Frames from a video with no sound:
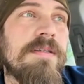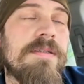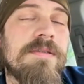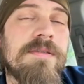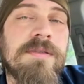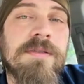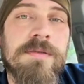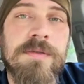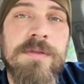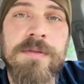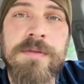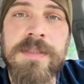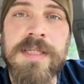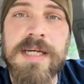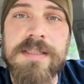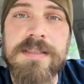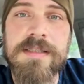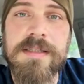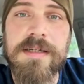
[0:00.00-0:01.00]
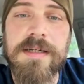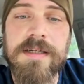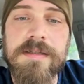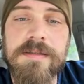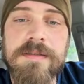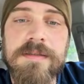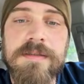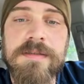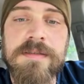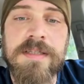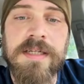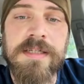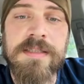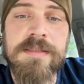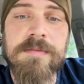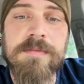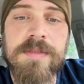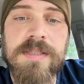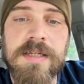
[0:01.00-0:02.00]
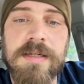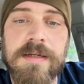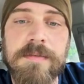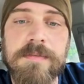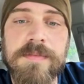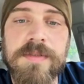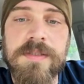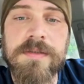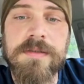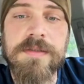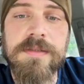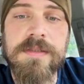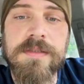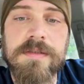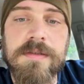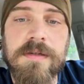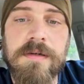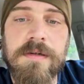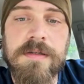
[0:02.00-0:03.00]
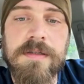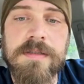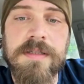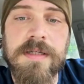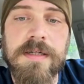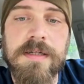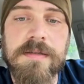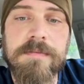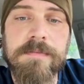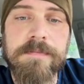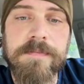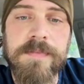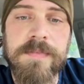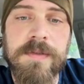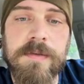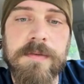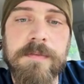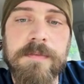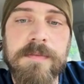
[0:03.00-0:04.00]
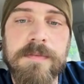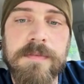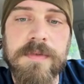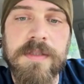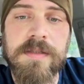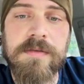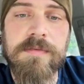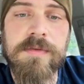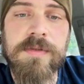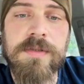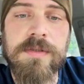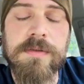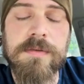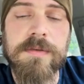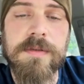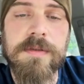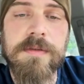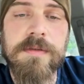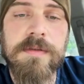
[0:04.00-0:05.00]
So do that today. Take some time. Serious as a heart attack. Yup, life is short.